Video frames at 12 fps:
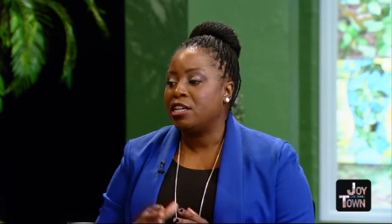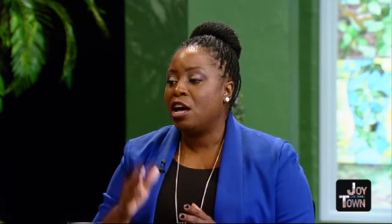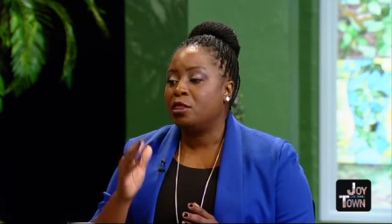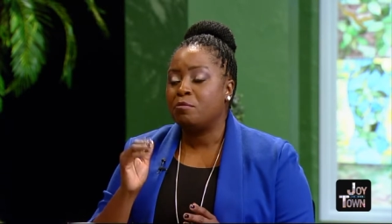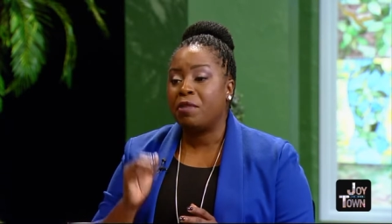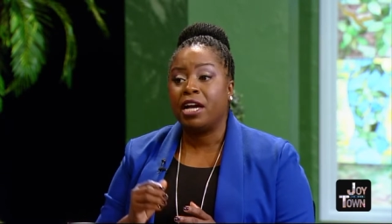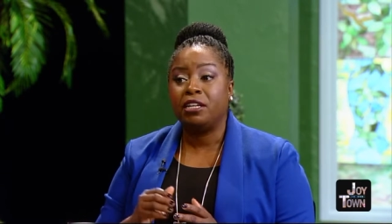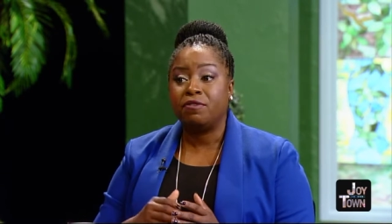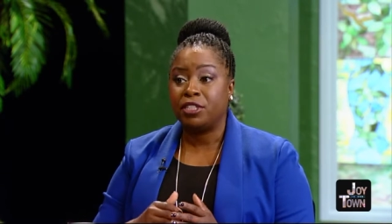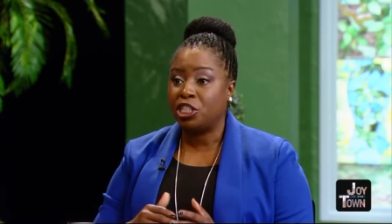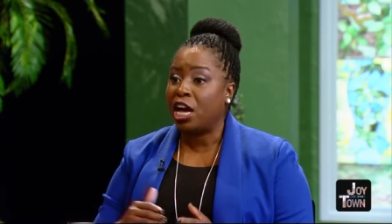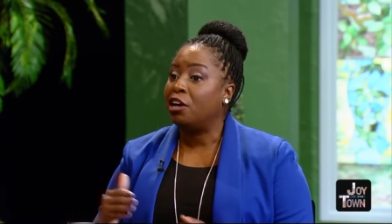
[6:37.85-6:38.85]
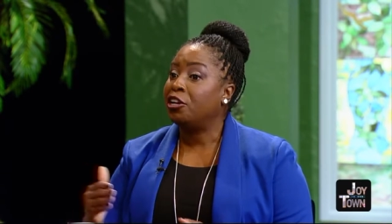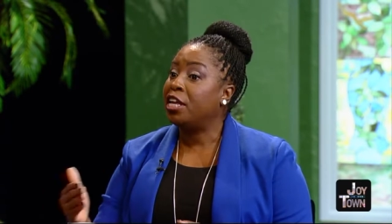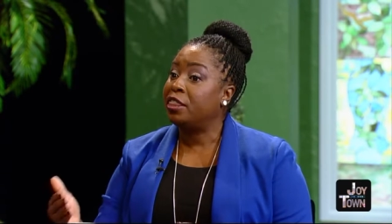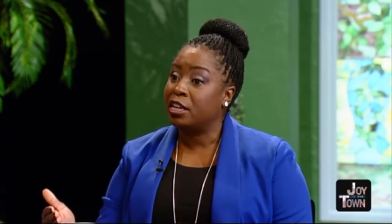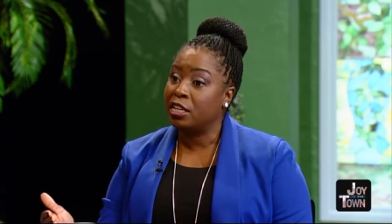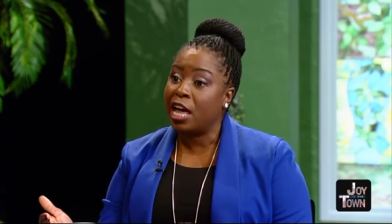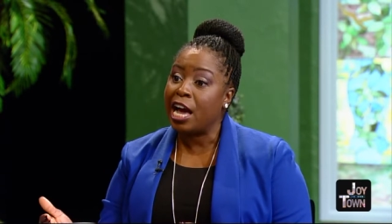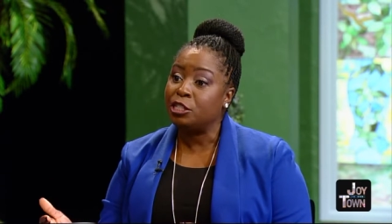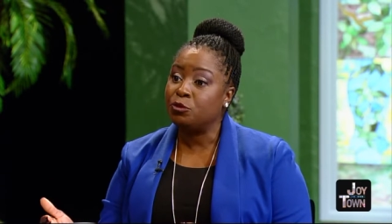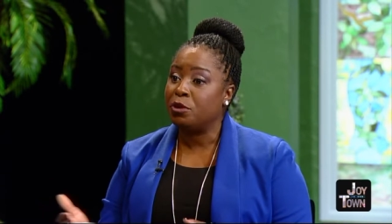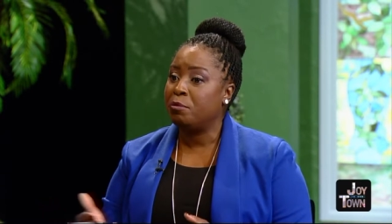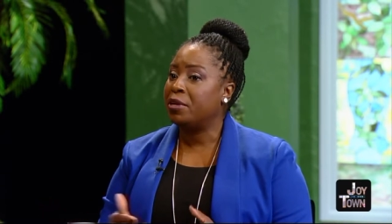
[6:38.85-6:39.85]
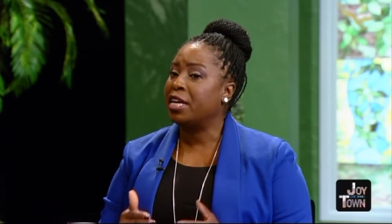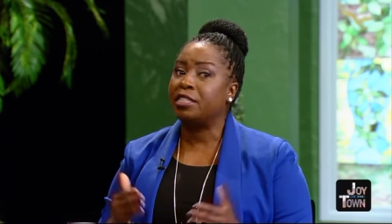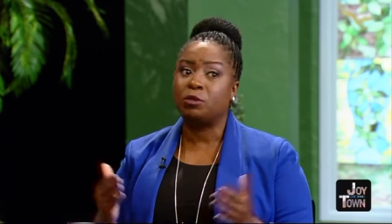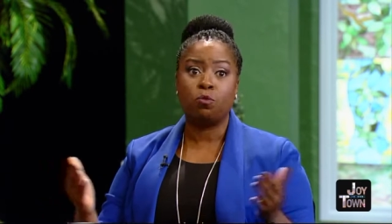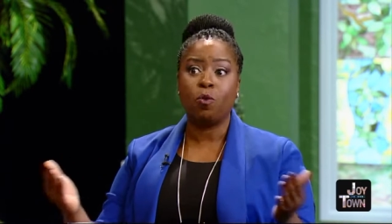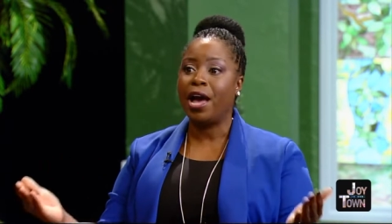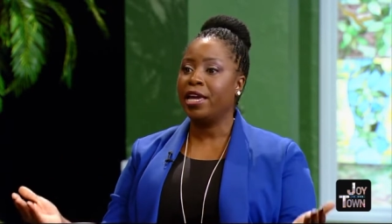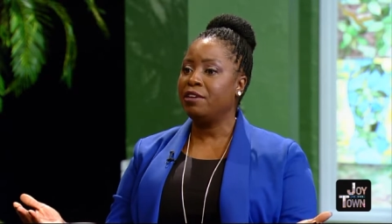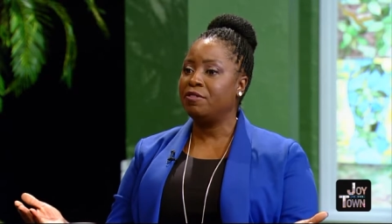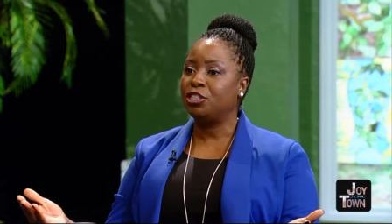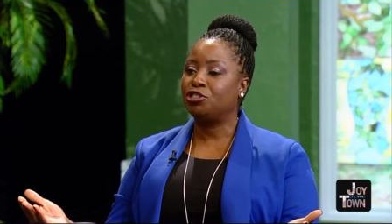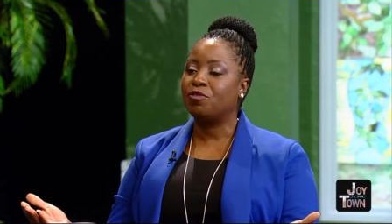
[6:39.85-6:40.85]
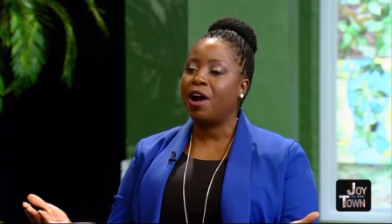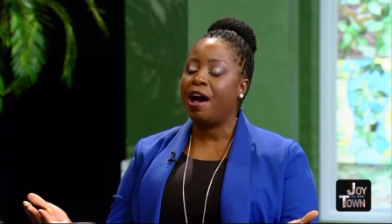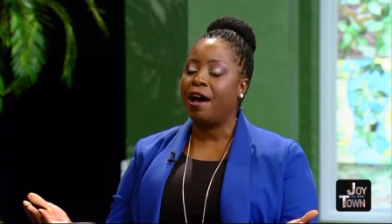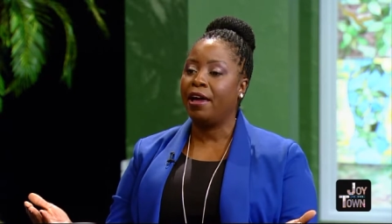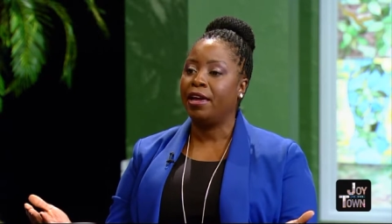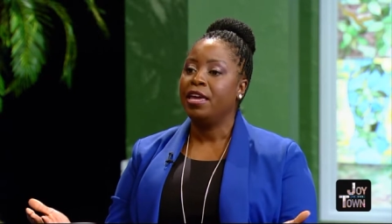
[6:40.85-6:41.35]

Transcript: on the mind of a child in the classroom, because why even try